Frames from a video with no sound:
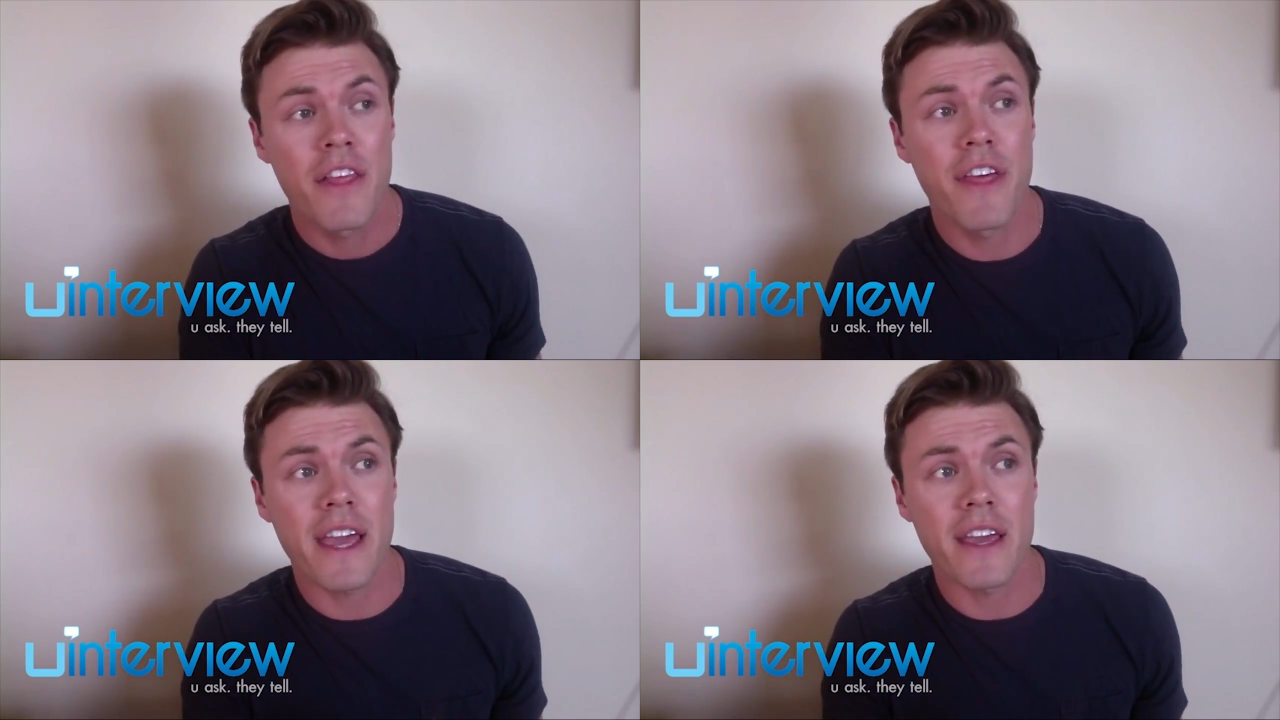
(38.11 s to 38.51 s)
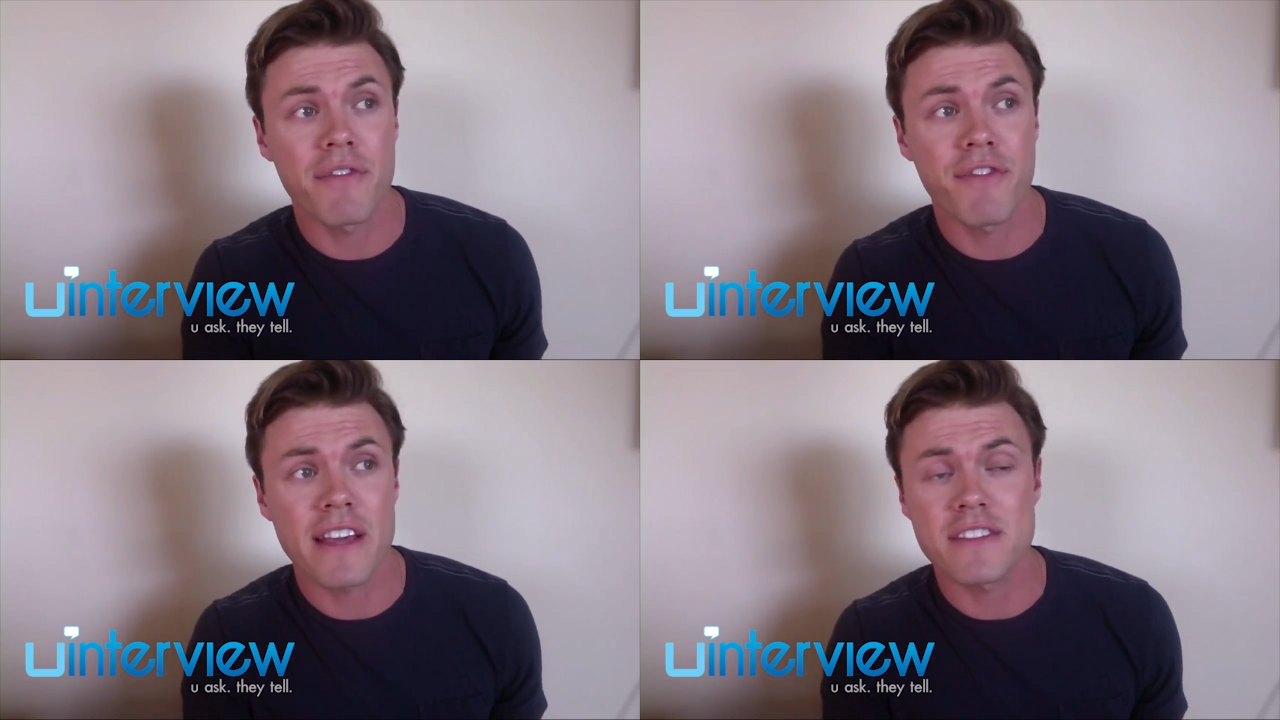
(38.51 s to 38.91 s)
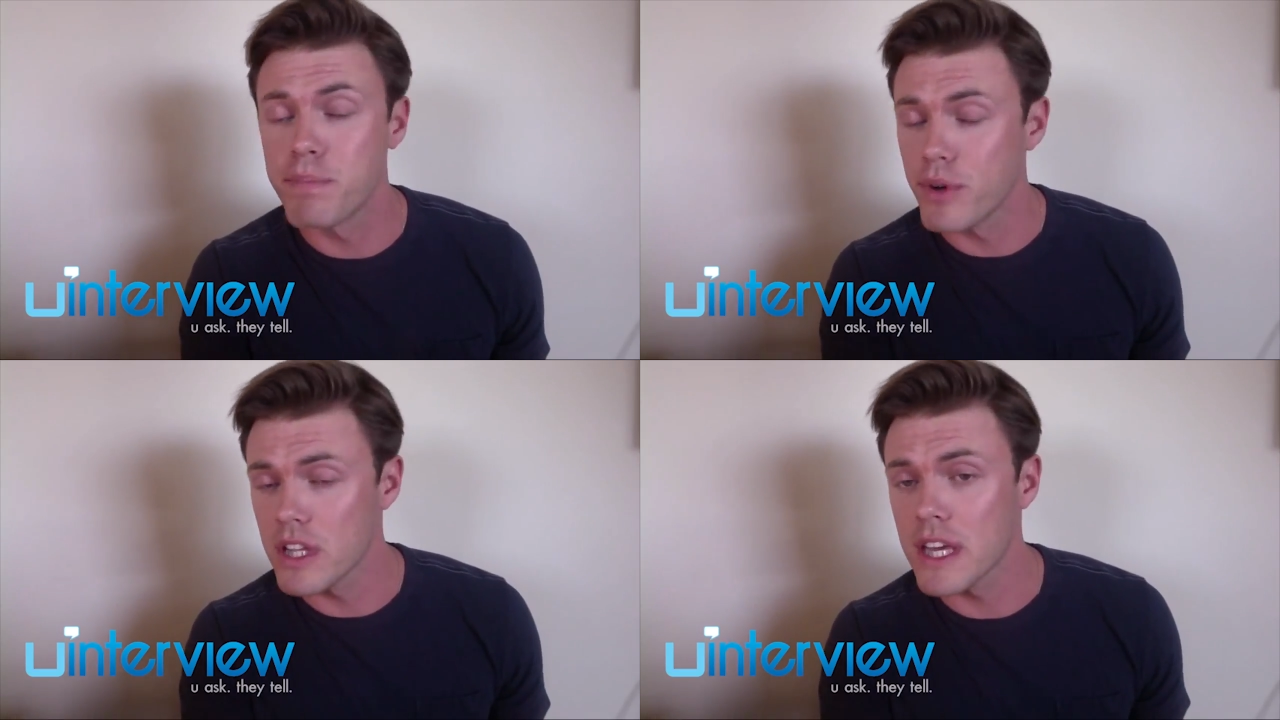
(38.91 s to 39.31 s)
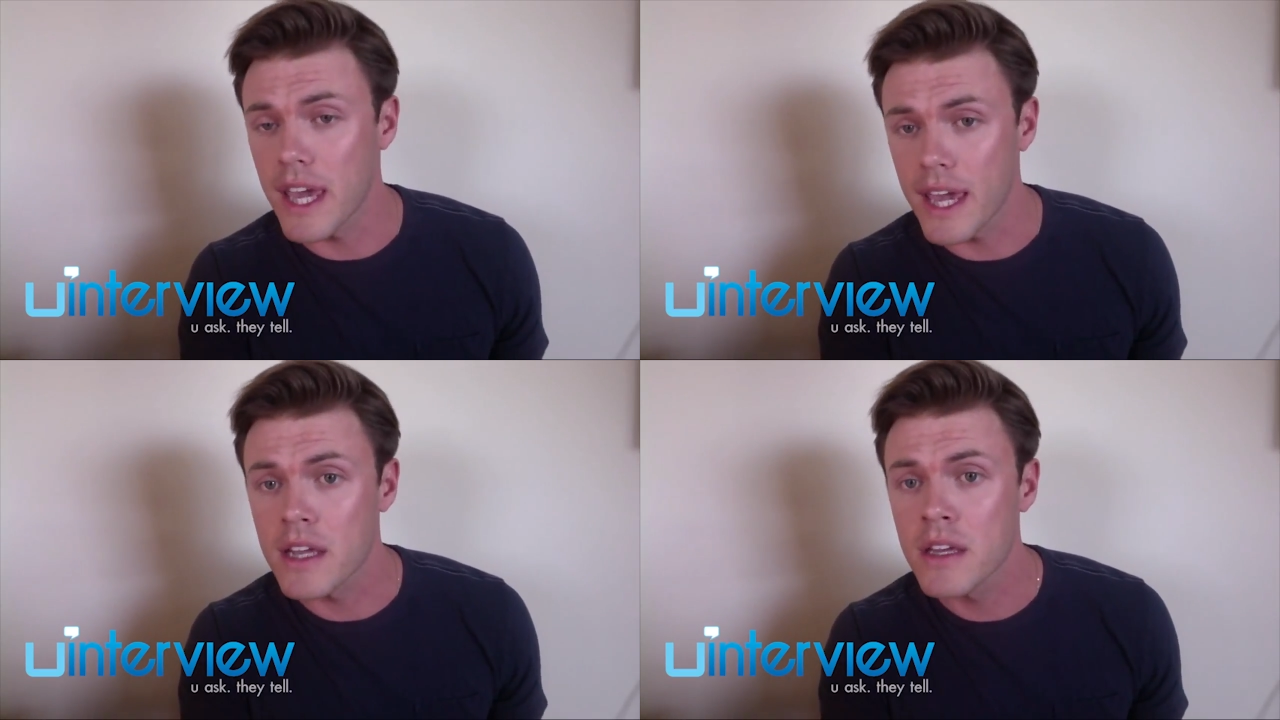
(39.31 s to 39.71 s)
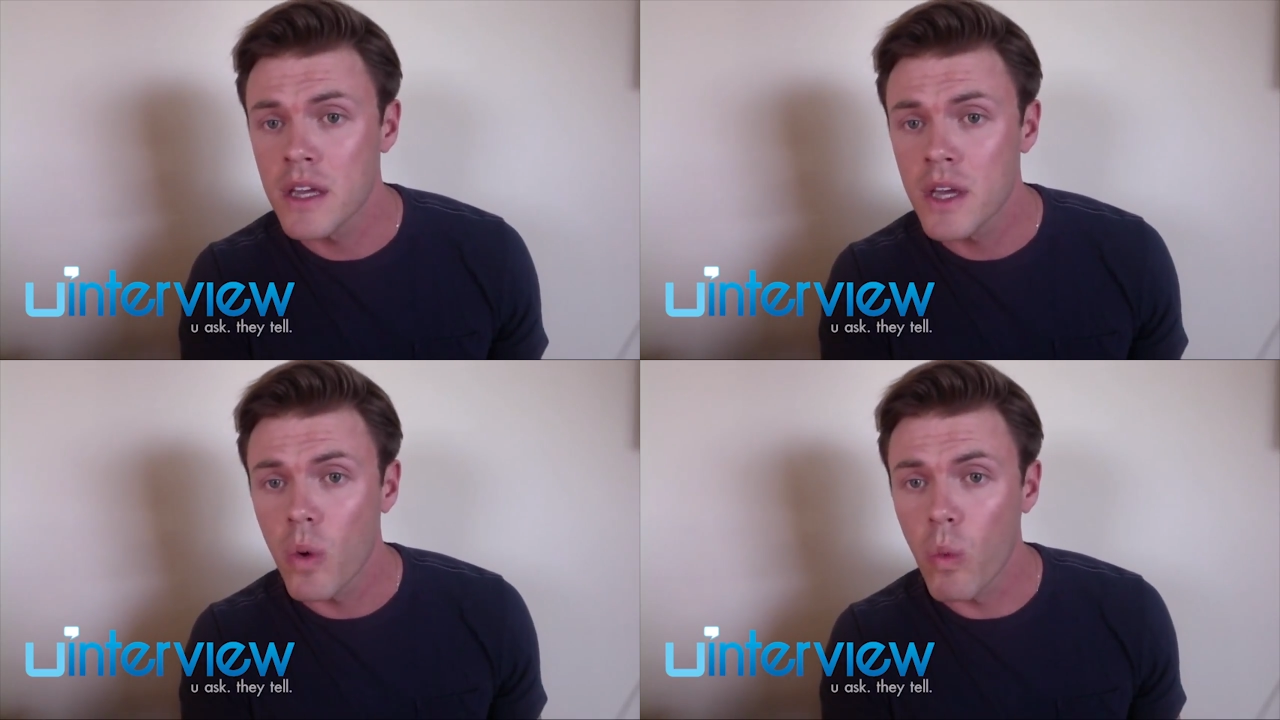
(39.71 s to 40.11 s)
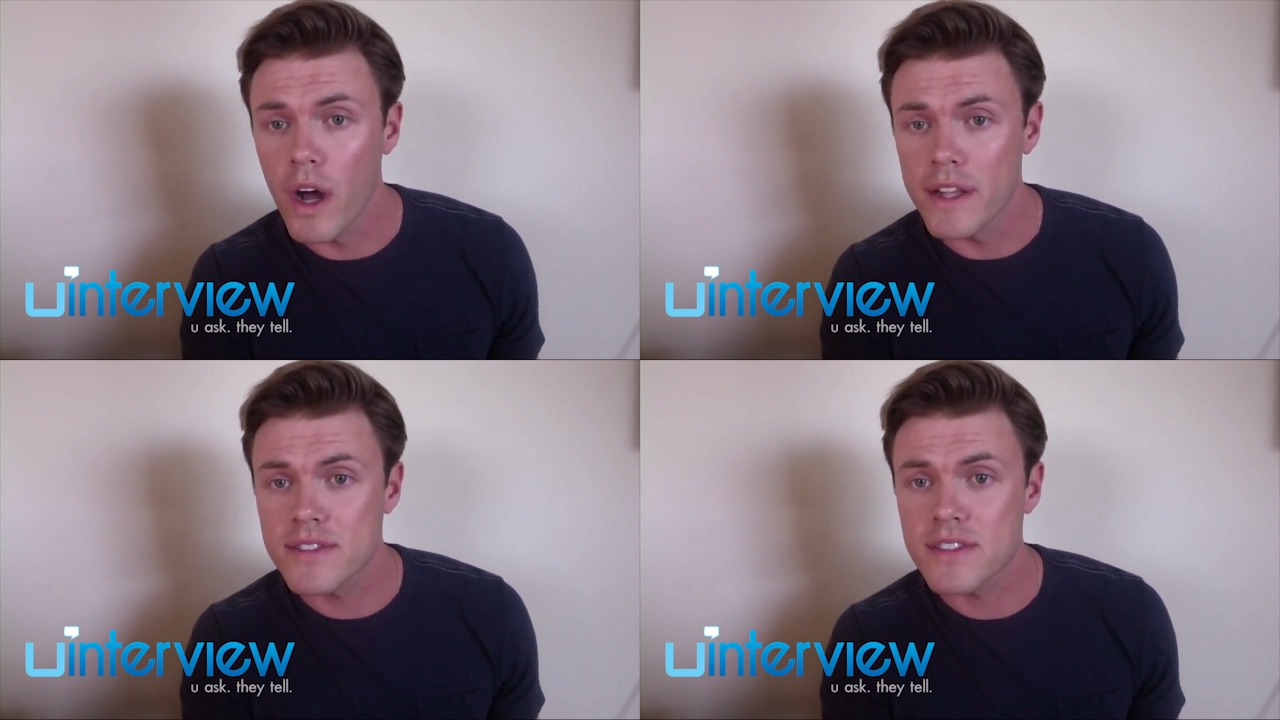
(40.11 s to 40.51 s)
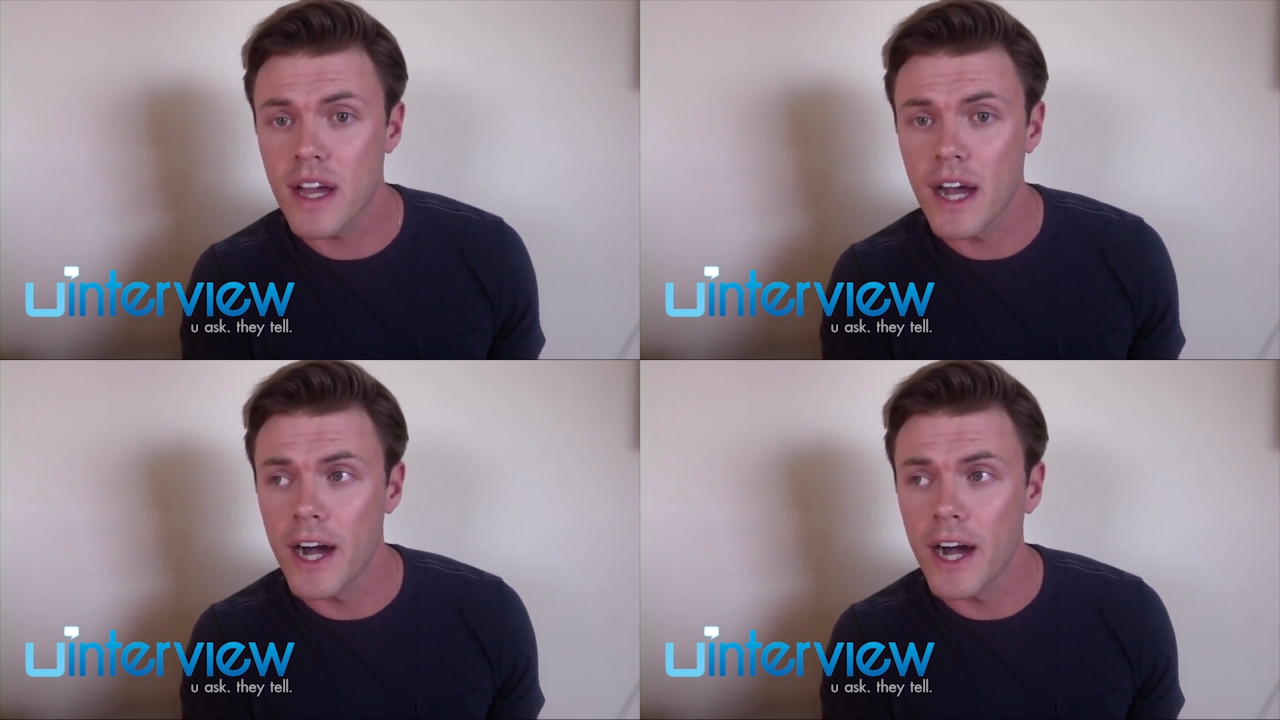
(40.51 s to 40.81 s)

They face bullying once